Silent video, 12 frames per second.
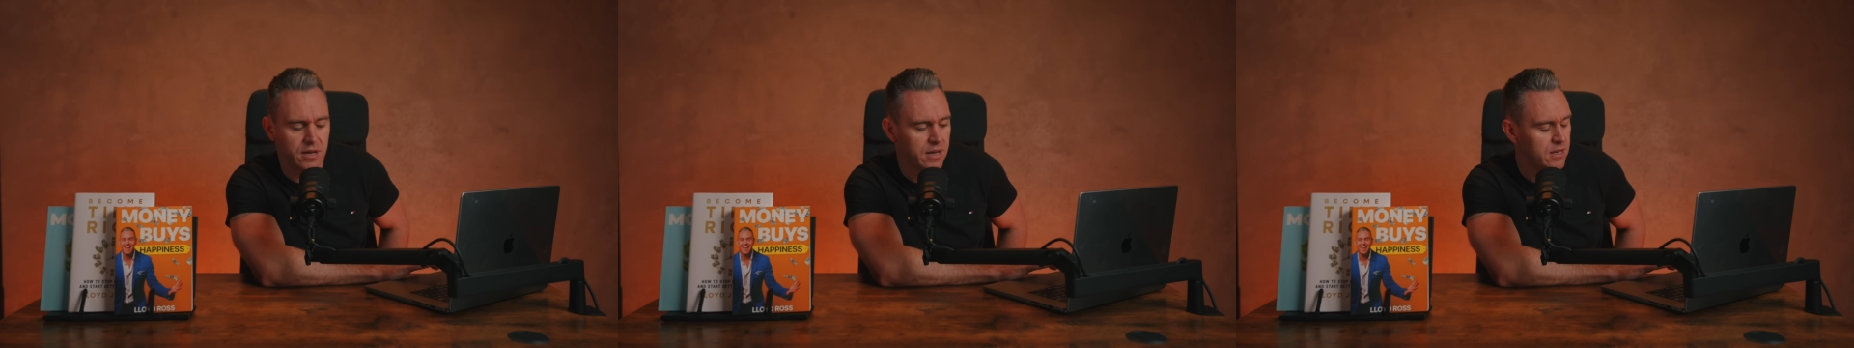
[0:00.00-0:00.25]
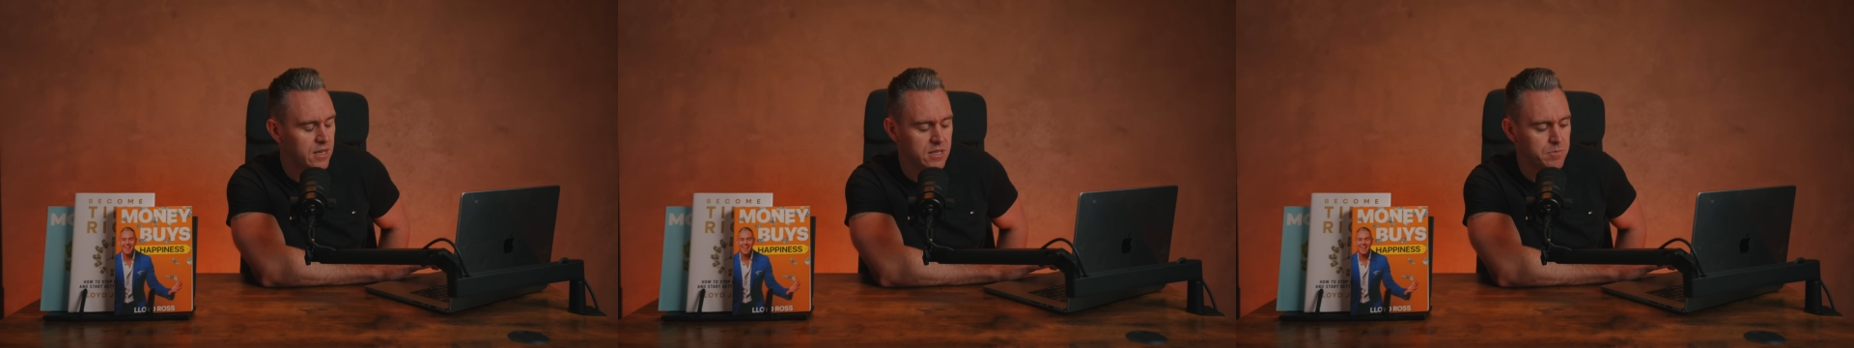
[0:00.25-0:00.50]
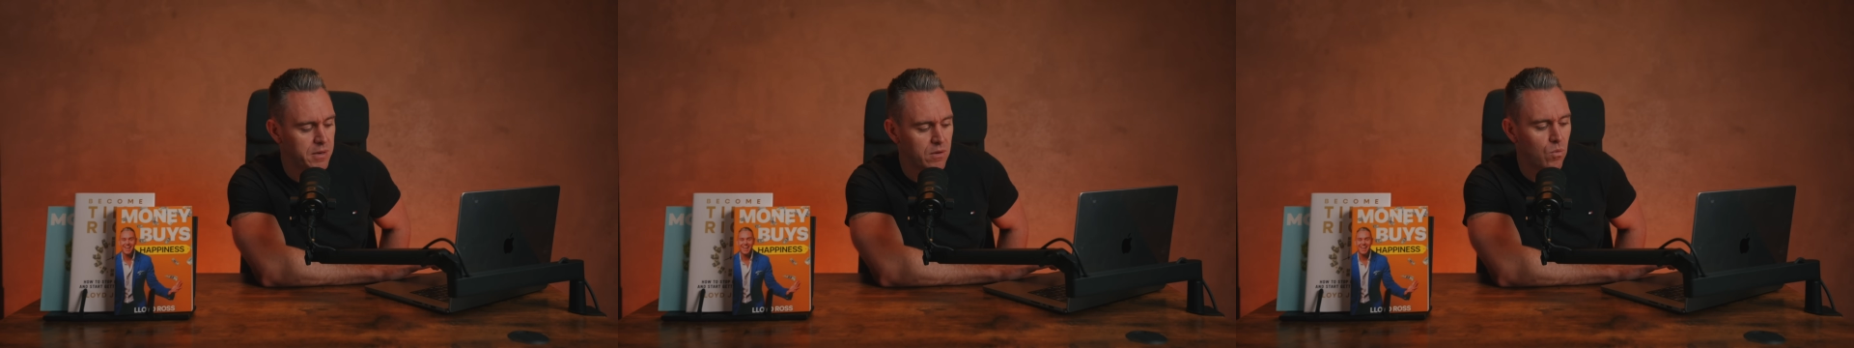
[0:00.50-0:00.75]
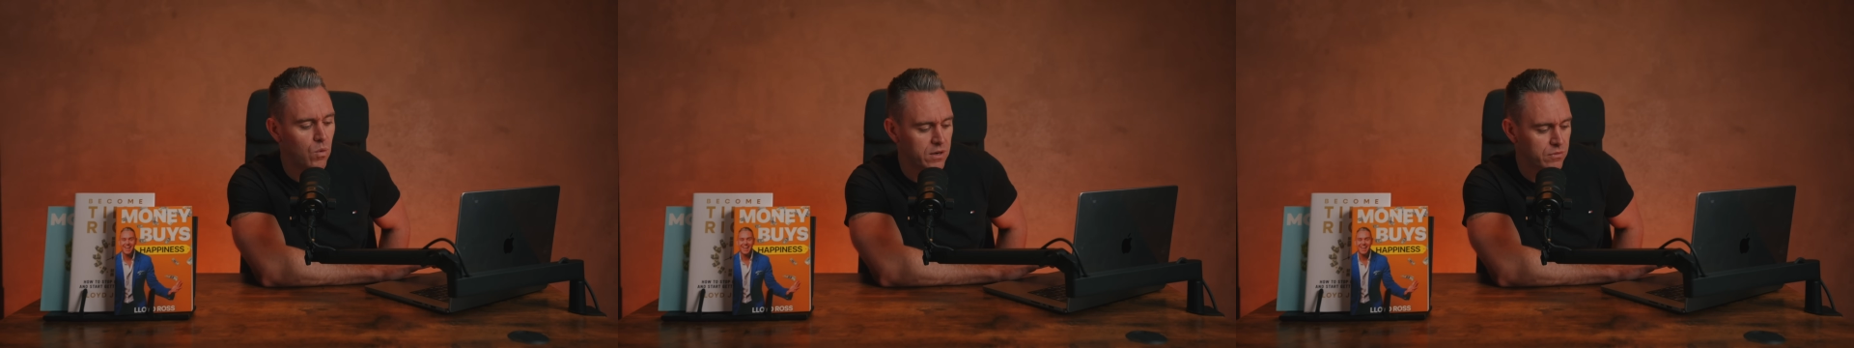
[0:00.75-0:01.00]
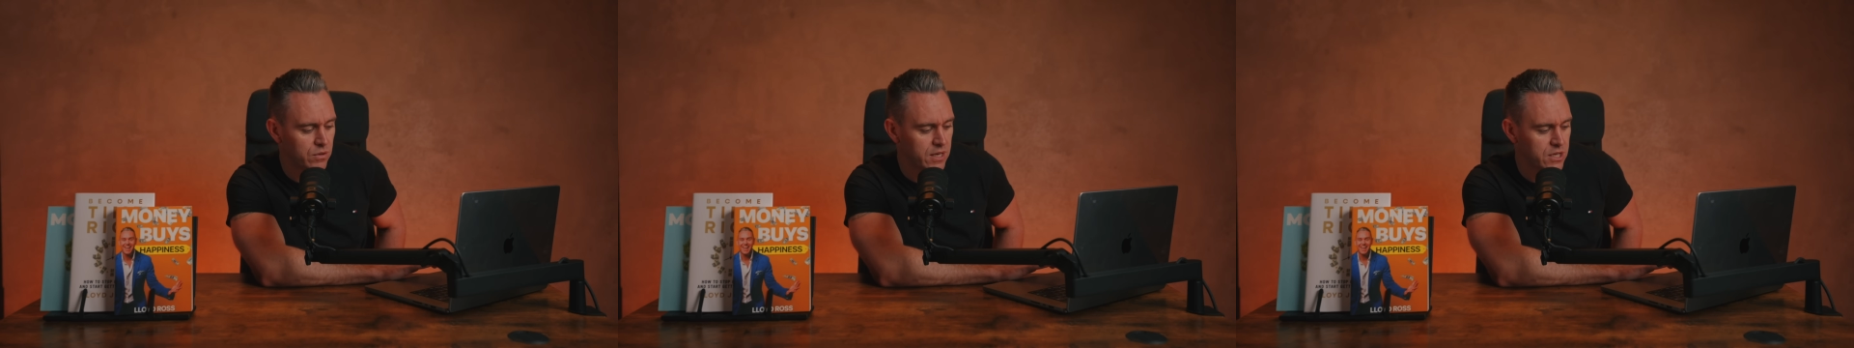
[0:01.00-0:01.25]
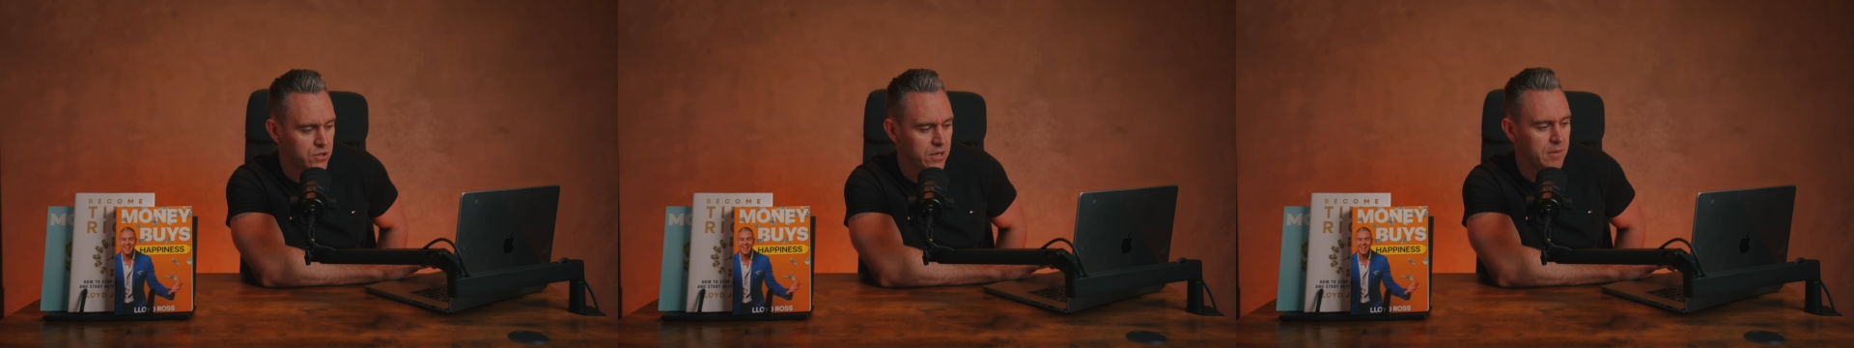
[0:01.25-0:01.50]
It's been a wonderful
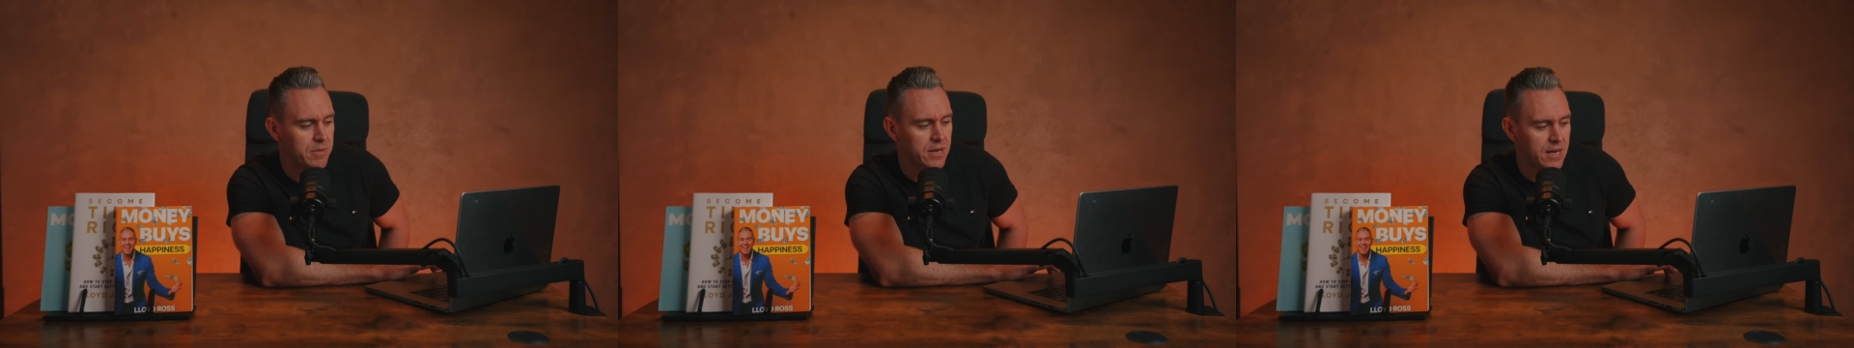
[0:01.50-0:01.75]
country, but